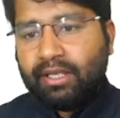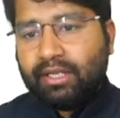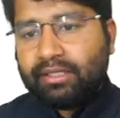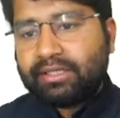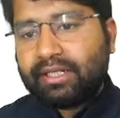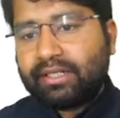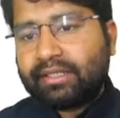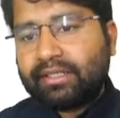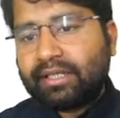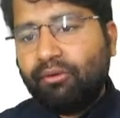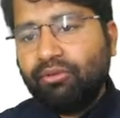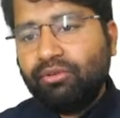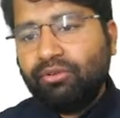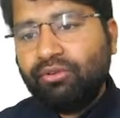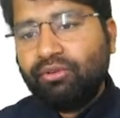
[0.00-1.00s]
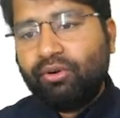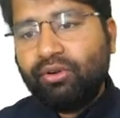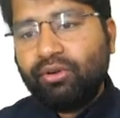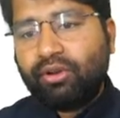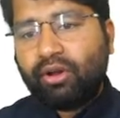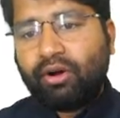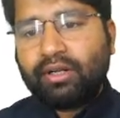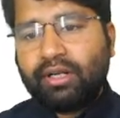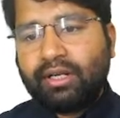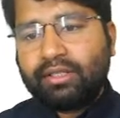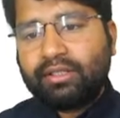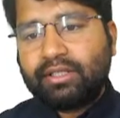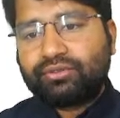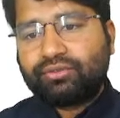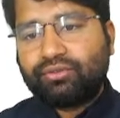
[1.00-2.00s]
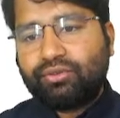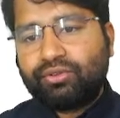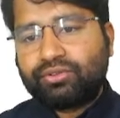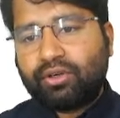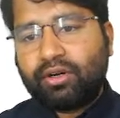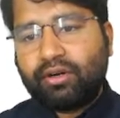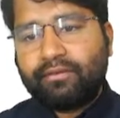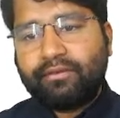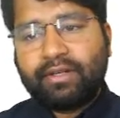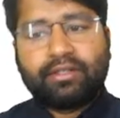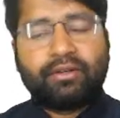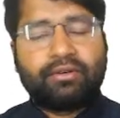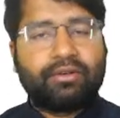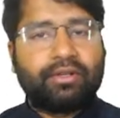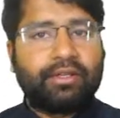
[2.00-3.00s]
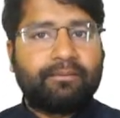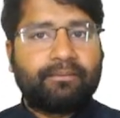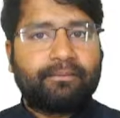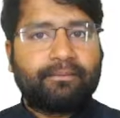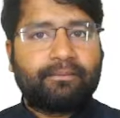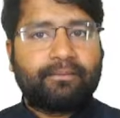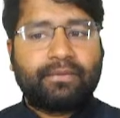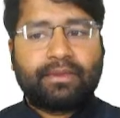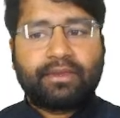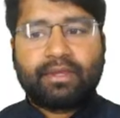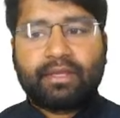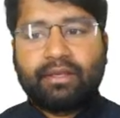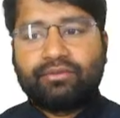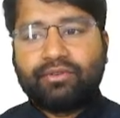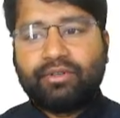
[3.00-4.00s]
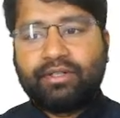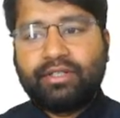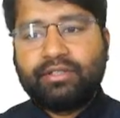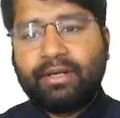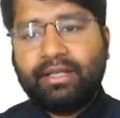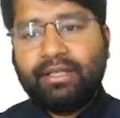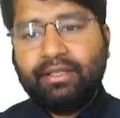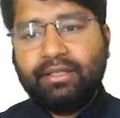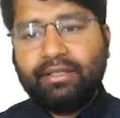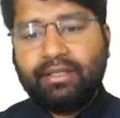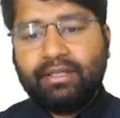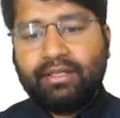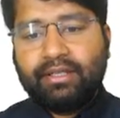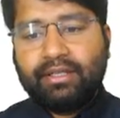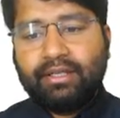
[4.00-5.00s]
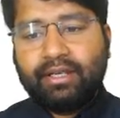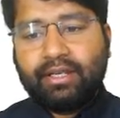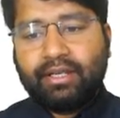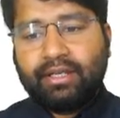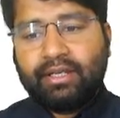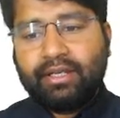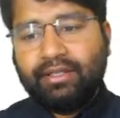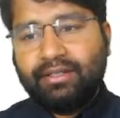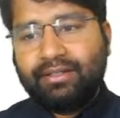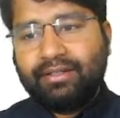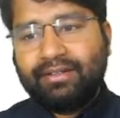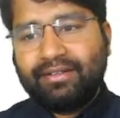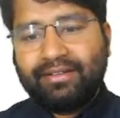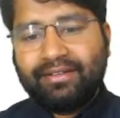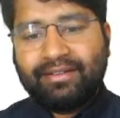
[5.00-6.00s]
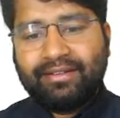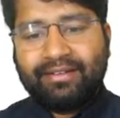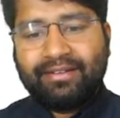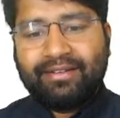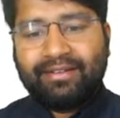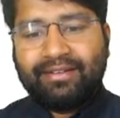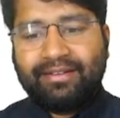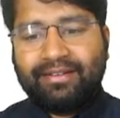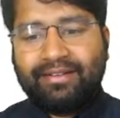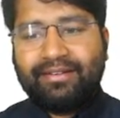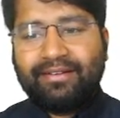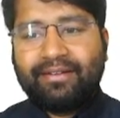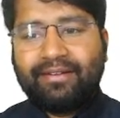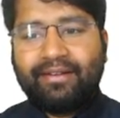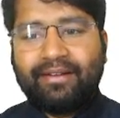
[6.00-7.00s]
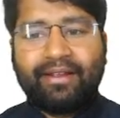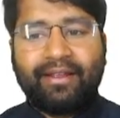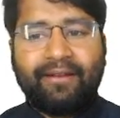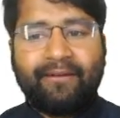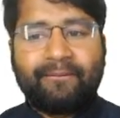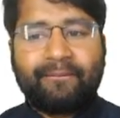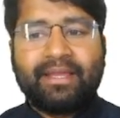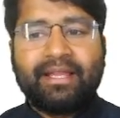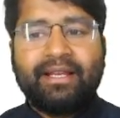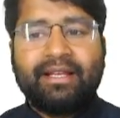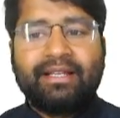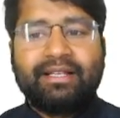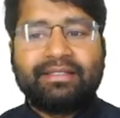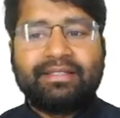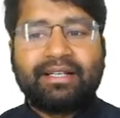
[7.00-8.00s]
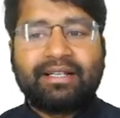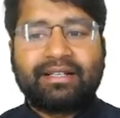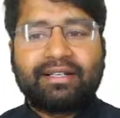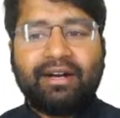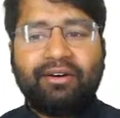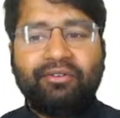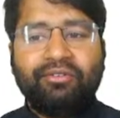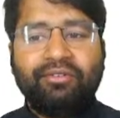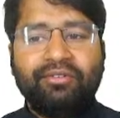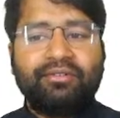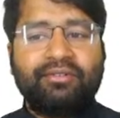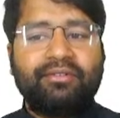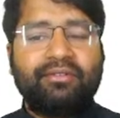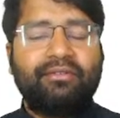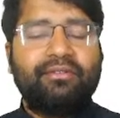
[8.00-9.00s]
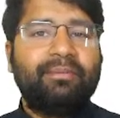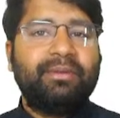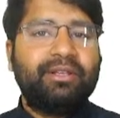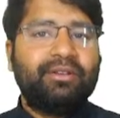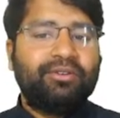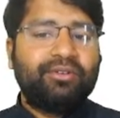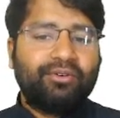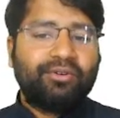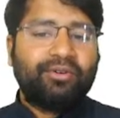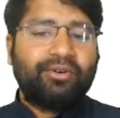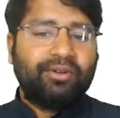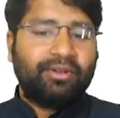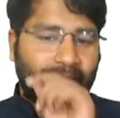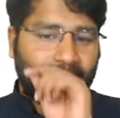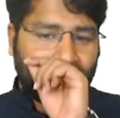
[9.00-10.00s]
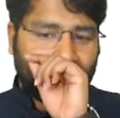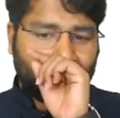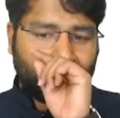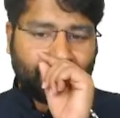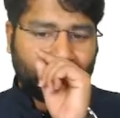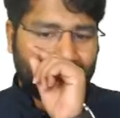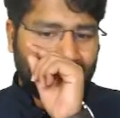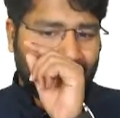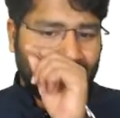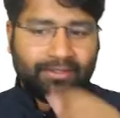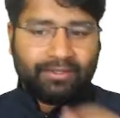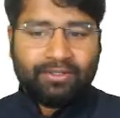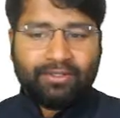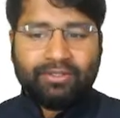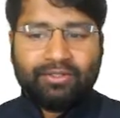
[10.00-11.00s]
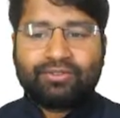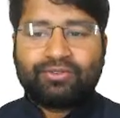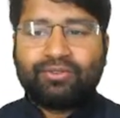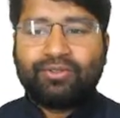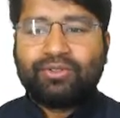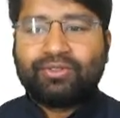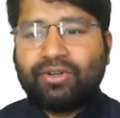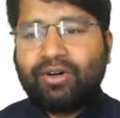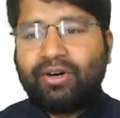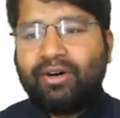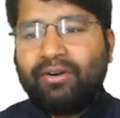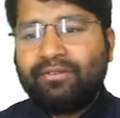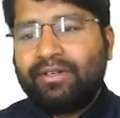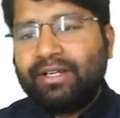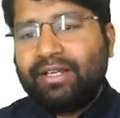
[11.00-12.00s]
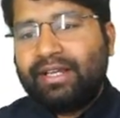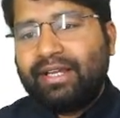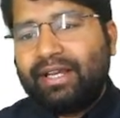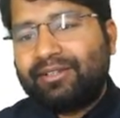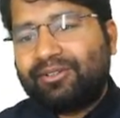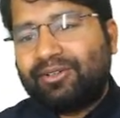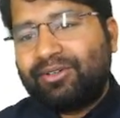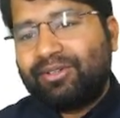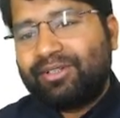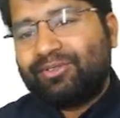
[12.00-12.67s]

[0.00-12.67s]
The crown no longer the source of authority. So it is by Indian, okay. The crown will be no longer for the source of authority.